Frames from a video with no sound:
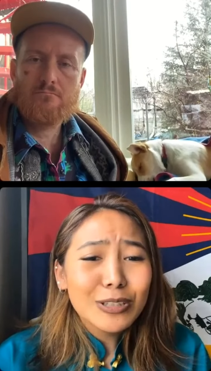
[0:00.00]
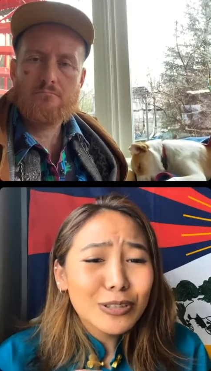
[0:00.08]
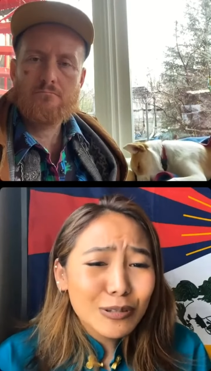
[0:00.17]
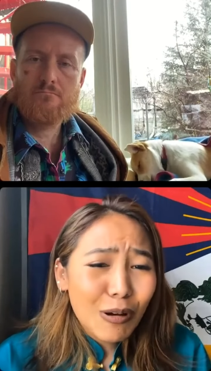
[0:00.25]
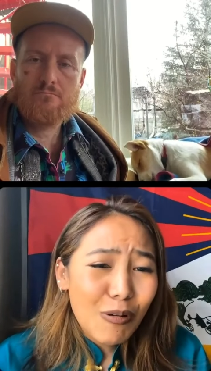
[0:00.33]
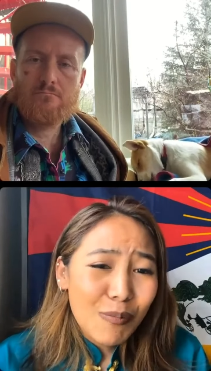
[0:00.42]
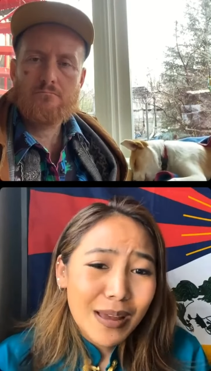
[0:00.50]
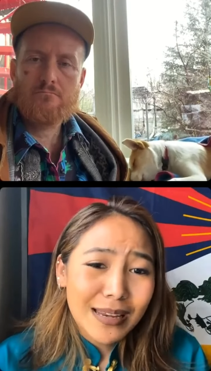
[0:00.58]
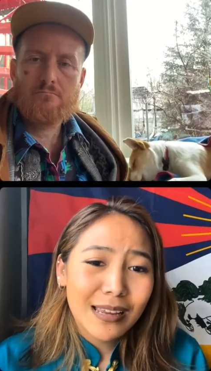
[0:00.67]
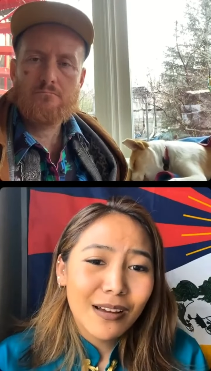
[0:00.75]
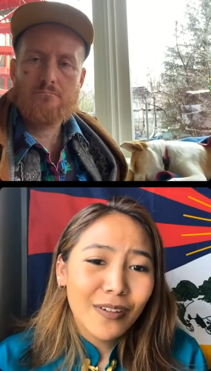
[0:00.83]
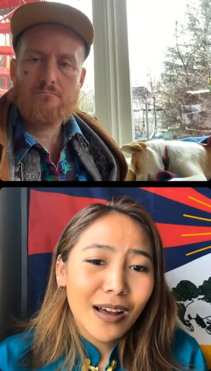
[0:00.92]
Speaker 1: So
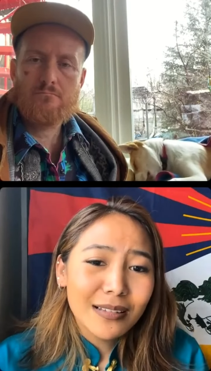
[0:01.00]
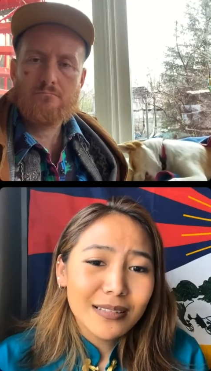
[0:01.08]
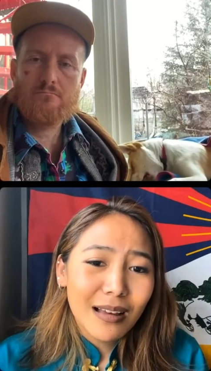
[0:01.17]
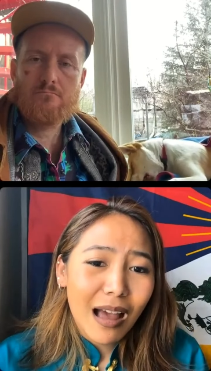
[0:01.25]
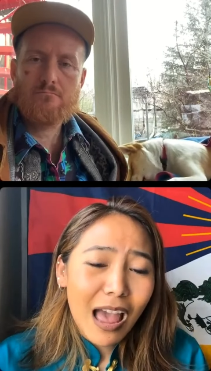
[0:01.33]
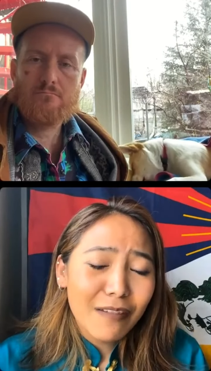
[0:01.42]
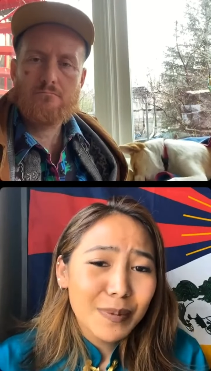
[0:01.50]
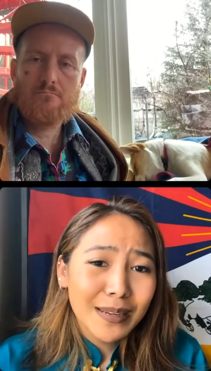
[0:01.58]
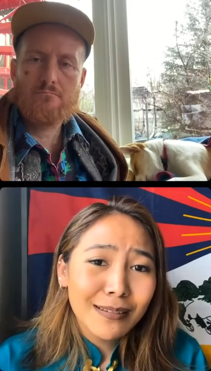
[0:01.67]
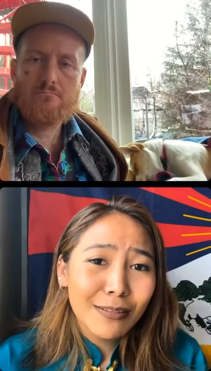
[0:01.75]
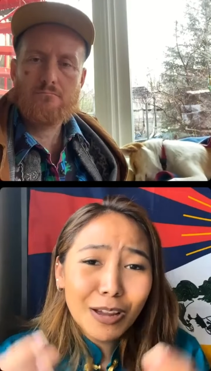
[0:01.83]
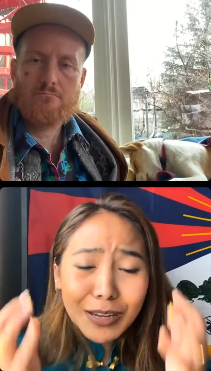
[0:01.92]
many of us have
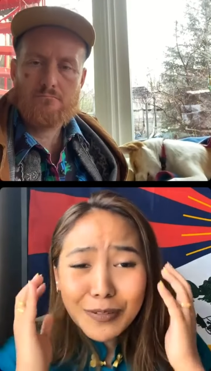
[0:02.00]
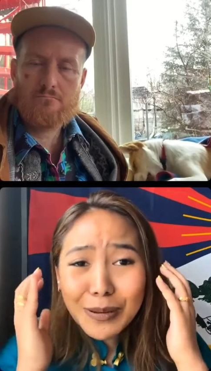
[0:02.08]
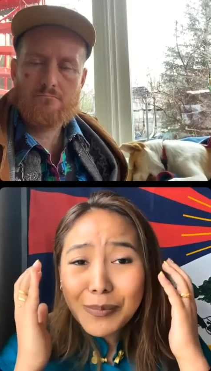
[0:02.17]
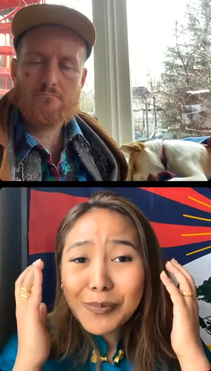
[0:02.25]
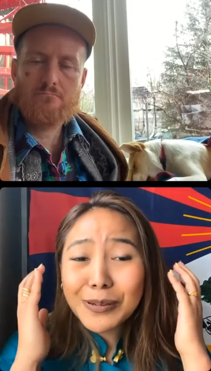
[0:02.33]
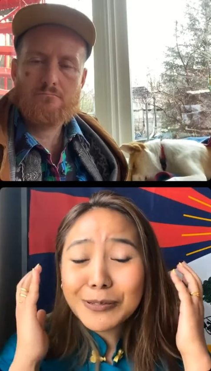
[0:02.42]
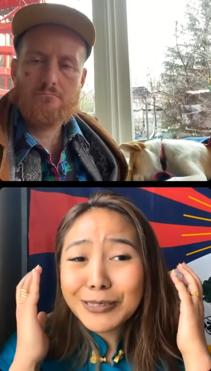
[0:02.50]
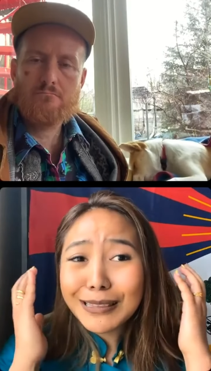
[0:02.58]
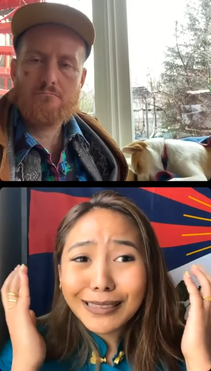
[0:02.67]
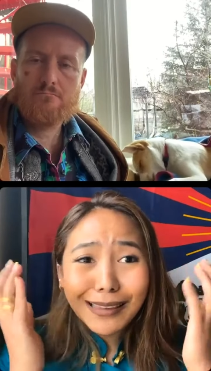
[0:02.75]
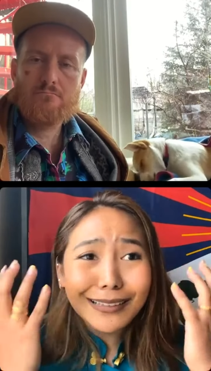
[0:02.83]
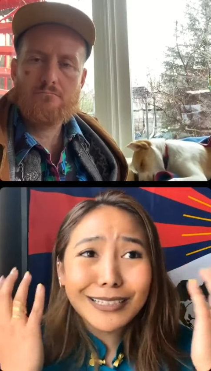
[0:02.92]
been not even able to
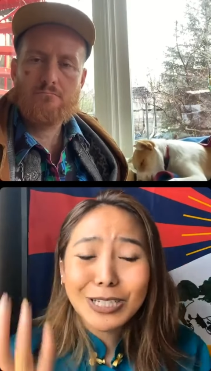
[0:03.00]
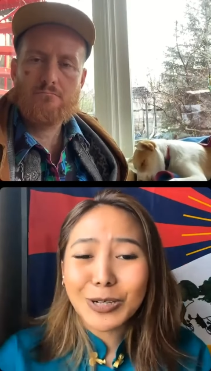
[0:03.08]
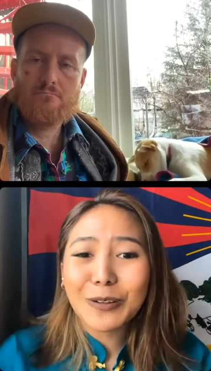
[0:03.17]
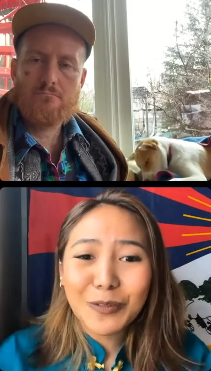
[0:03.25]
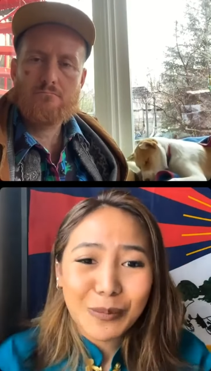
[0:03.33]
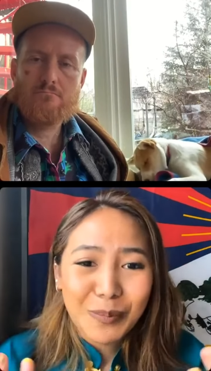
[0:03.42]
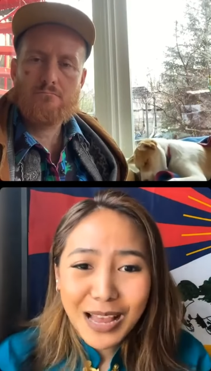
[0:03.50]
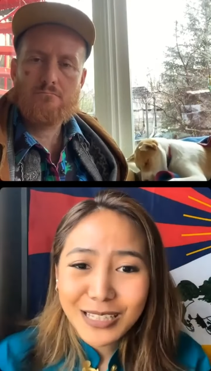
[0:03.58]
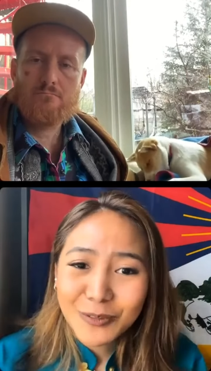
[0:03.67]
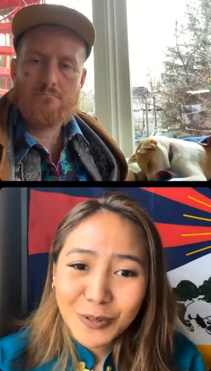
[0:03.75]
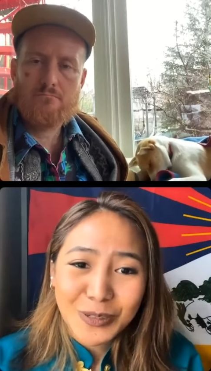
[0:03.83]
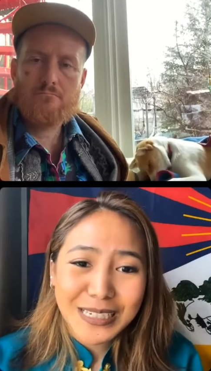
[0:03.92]
think straight for the past
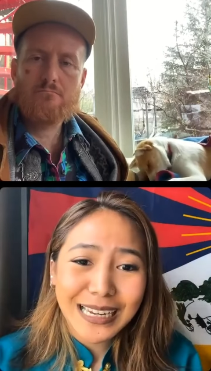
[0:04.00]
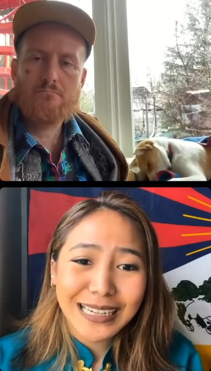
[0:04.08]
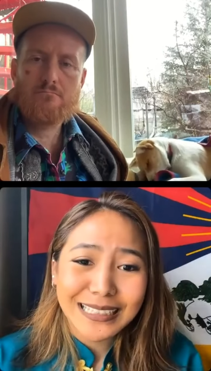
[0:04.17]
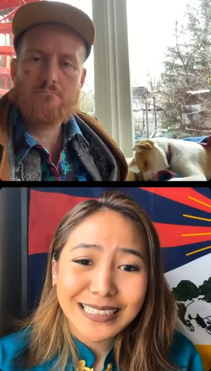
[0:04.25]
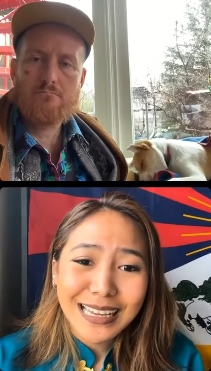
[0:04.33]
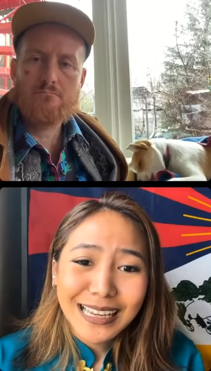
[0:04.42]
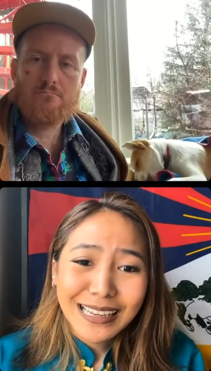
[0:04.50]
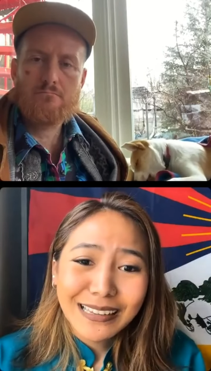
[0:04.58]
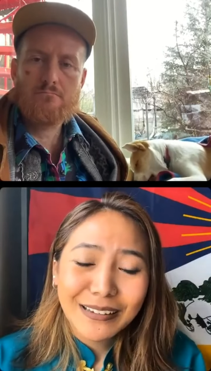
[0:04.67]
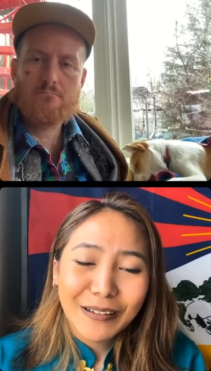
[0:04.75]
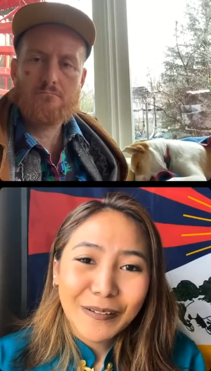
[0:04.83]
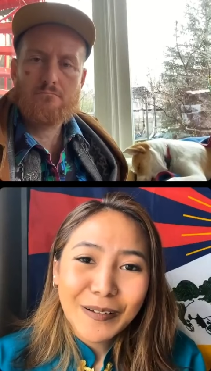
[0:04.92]
4 days. You
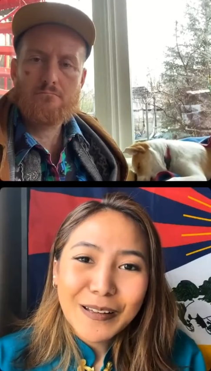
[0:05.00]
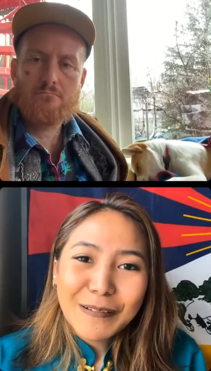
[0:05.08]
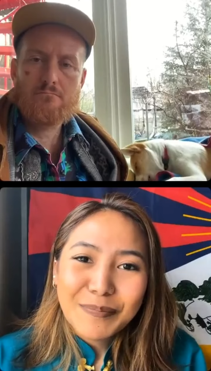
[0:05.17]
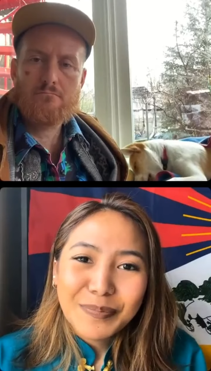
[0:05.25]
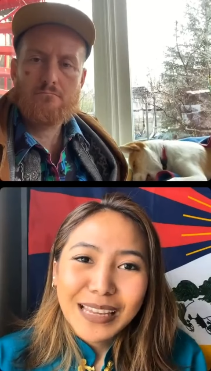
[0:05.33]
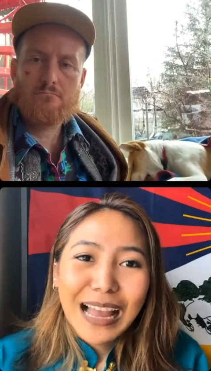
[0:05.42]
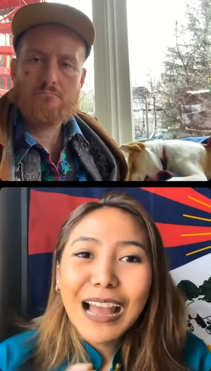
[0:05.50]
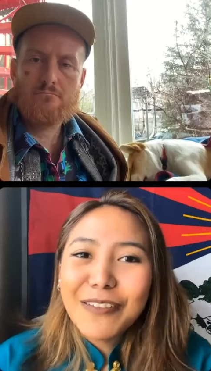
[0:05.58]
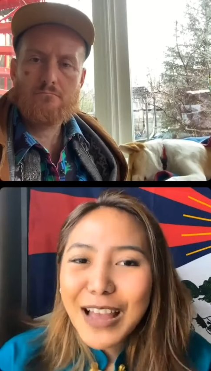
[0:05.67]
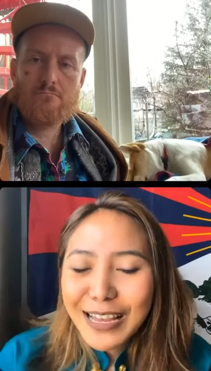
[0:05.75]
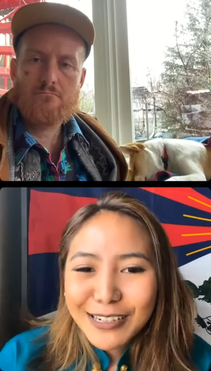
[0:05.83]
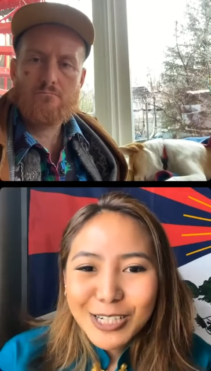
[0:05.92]
know, I've
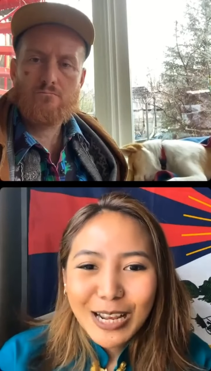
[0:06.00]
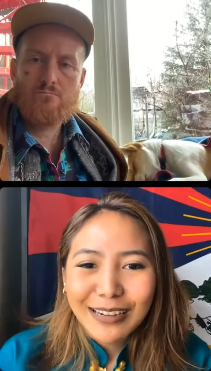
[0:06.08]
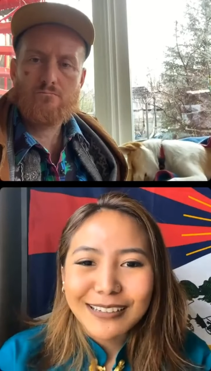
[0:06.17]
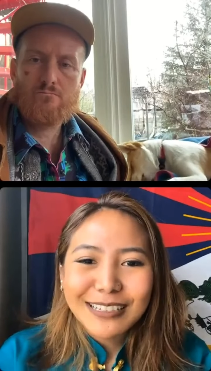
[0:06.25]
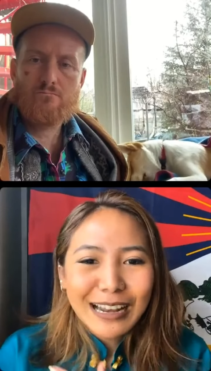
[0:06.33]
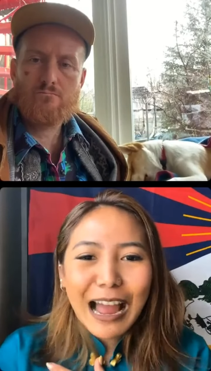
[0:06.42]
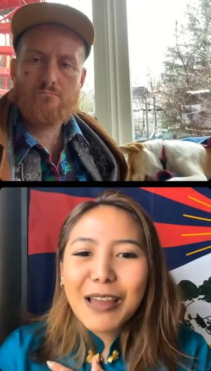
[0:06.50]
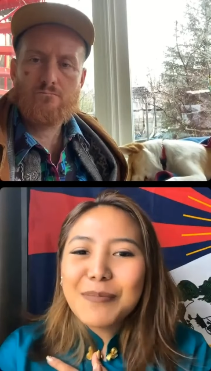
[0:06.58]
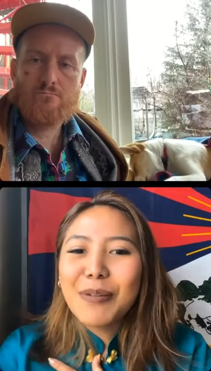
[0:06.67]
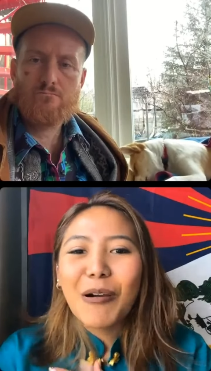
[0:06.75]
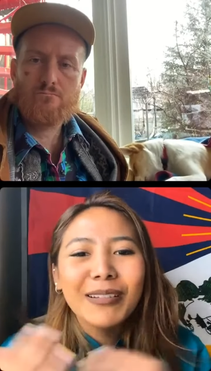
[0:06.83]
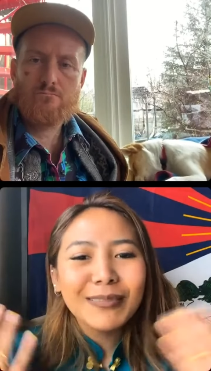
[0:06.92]
had a challenge, and I'm
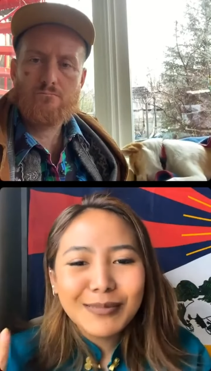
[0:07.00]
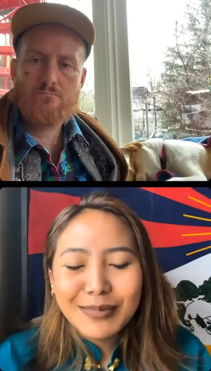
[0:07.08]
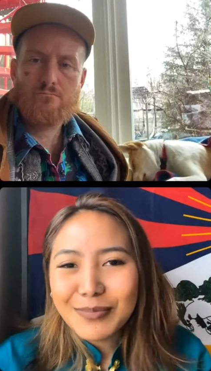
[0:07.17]
on